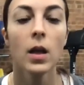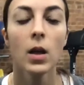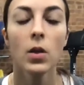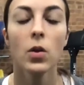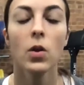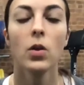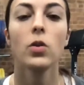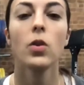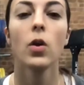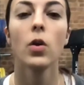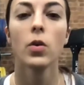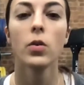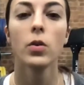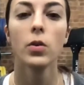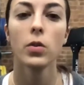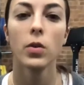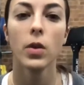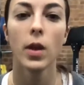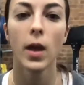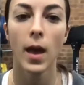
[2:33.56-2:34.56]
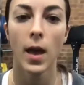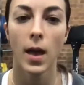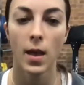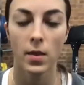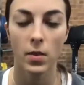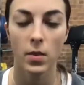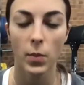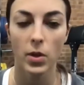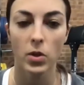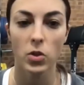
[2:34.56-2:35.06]
you're not going to get as
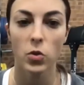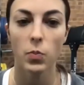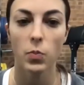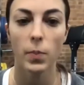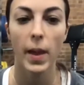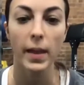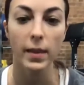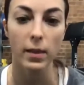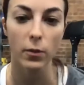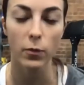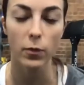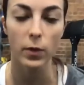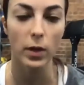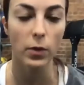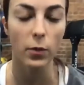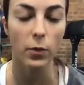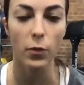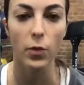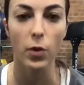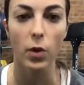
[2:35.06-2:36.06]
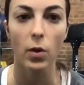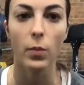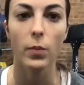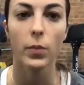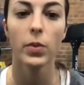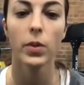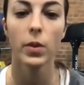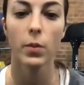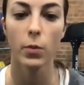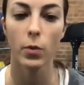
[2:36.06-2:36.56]
much benefit from
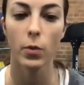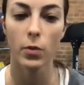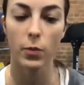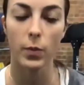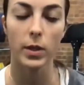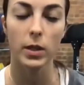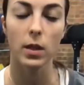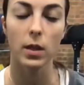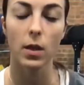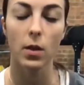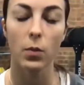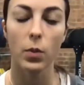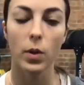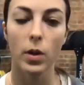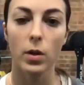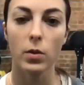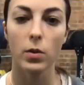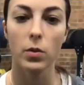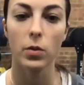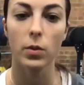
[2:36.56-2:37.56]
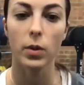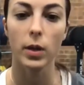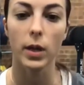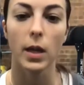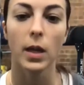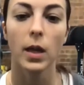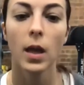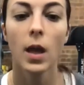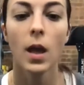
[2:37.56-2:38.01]
the movement that we are doing.